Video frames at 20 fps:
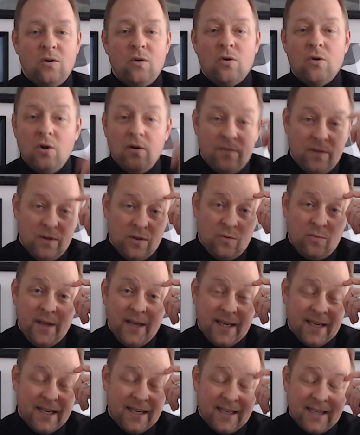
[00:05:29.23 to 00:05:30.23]
or over the
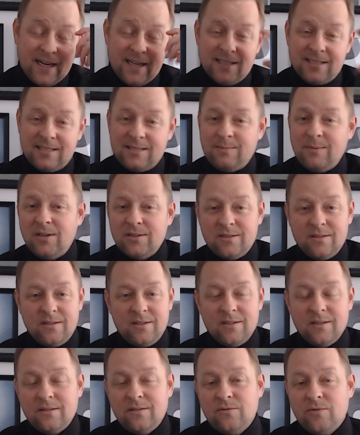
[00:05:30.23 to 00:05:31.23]
weekend. It kind of smells of
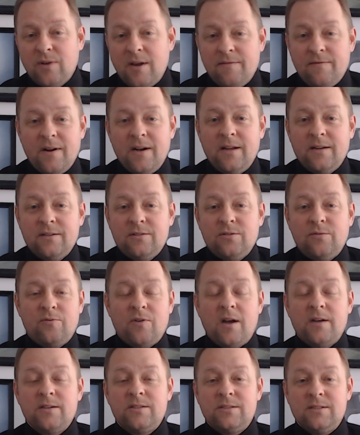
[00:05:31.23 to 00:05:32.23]
the great financial
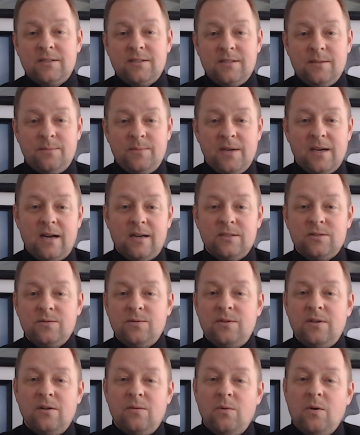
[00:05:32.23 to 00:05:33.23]
crisis, to be honest
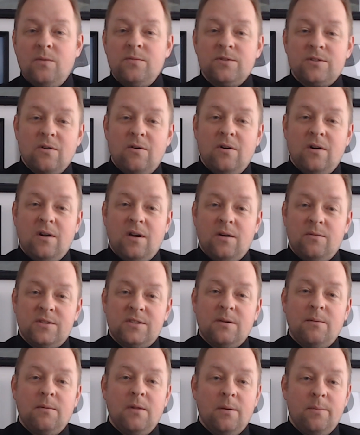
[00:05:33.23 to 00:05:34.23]
with you, and what was going on with
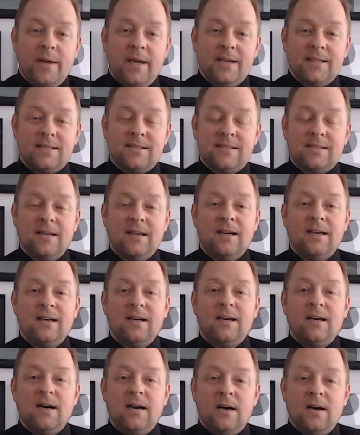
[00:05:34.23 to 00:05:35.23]
some of the banks
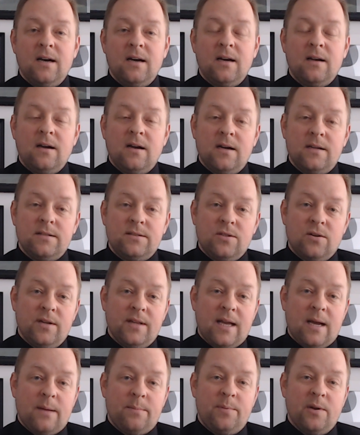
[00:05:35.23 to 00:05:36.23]

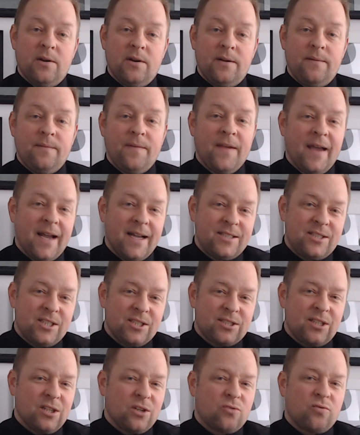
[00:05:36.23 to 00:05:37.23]
during that period. It's
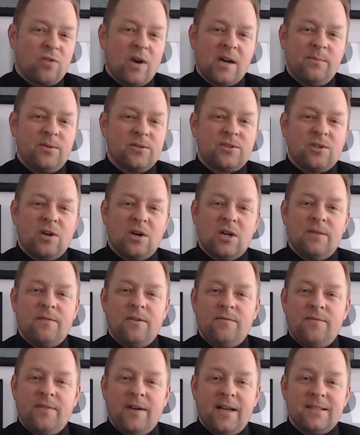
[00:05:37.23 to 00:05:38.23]
just an incredible turn of
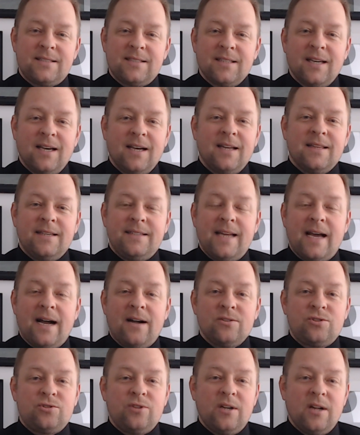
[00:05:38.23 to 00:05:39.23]
events. The
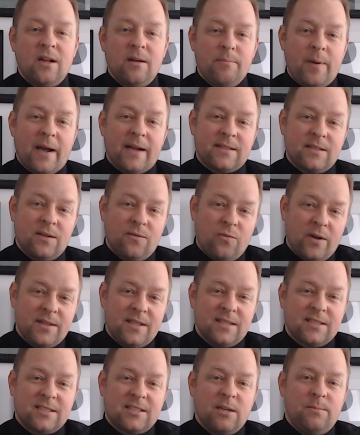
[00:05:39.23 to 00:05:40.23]
downstream impact of what
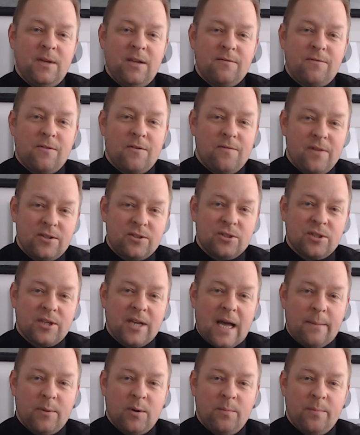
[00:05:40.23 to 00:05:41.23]
this could mean for venture
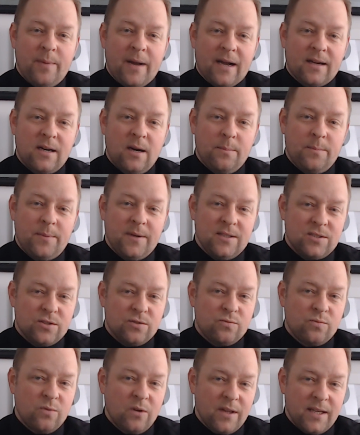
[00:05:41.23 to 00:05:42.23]
capital backed companies
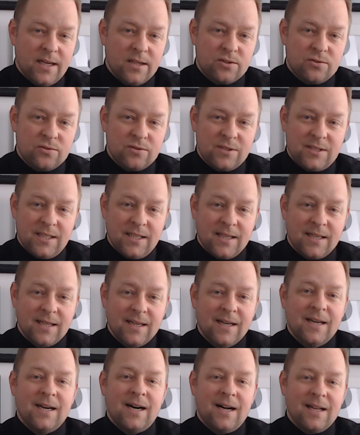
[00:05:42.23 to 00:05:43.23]
is really interesting.
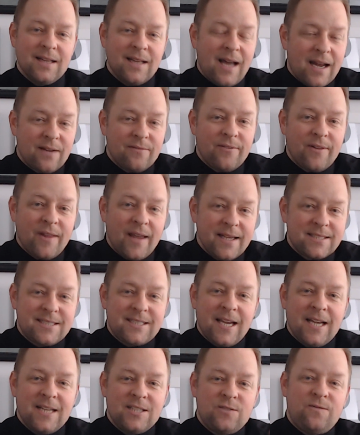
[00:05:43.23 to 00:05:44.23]
A lot of late
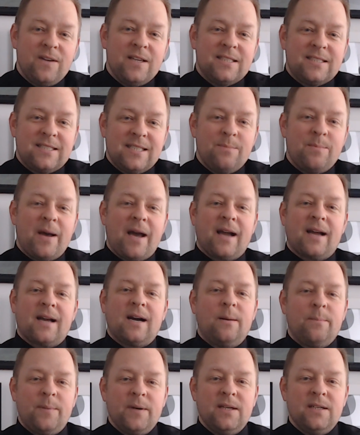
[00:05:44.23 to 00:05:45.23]
stage VC backed
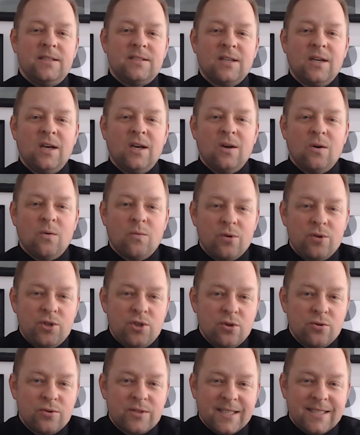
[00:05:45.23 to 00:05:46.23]
companies were
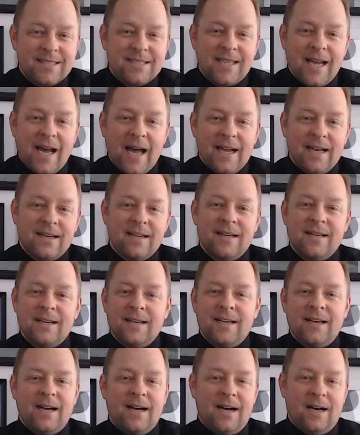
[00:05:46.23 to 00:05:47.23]
using debt
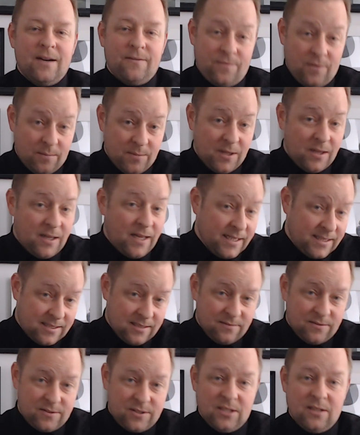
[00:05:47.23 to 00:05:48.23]
from the likes
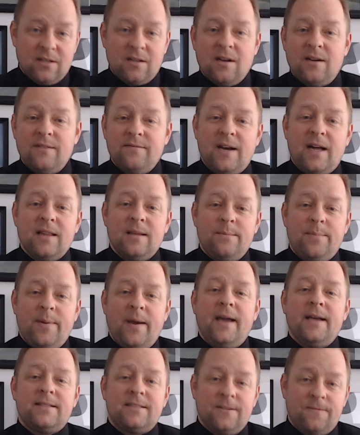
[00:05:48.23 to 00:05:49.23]
of Silicon Valley
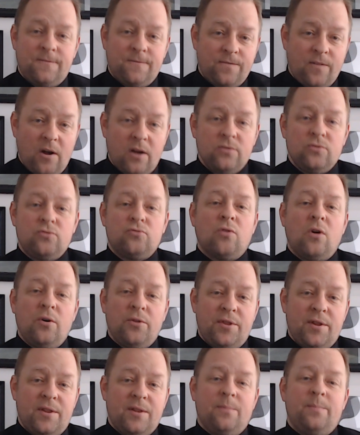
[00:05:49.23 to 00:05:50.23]
Bank to fund
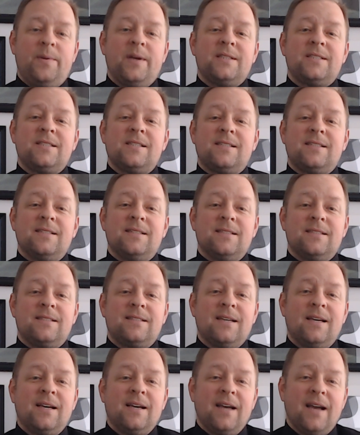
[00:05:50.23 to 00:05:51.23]
growth in their
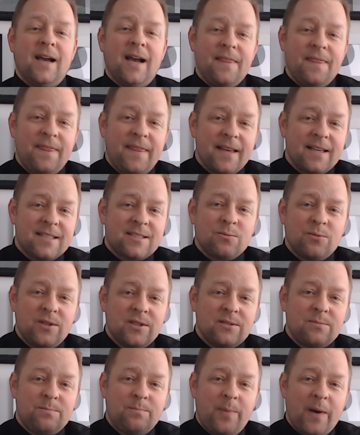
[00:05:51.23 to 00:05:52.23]
businesses. And this
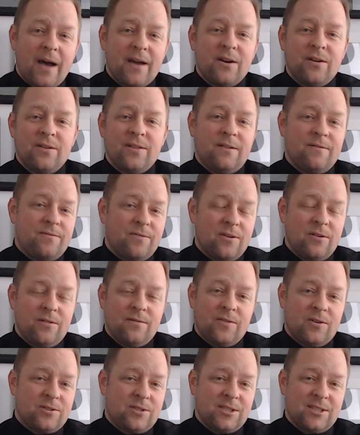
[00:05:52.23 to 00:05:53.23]
was better than
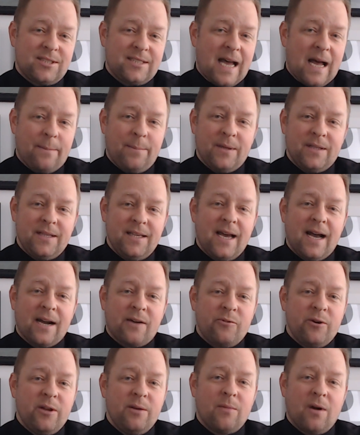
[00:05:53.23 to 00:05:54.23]
versus tapping the
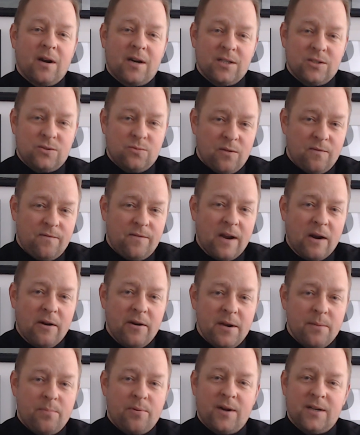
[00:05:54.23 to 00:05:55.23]
equity markets with
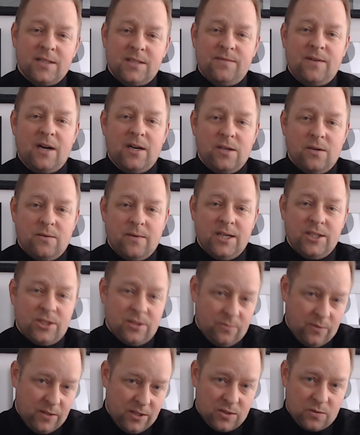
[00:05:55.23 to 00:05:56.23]
very depressed
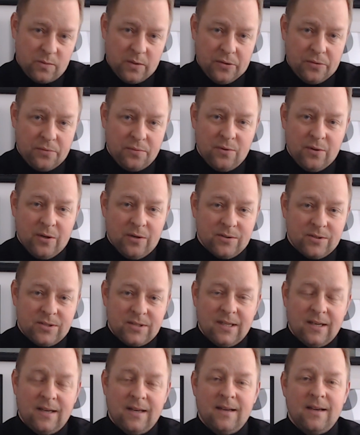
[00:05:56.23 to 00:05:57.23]
valuation. We just went through
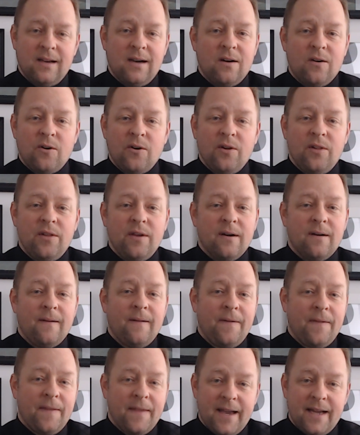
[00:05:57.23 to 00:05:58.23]
those
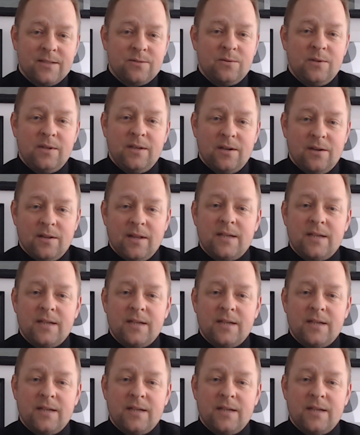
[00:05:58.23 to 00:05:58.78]
earlier, as we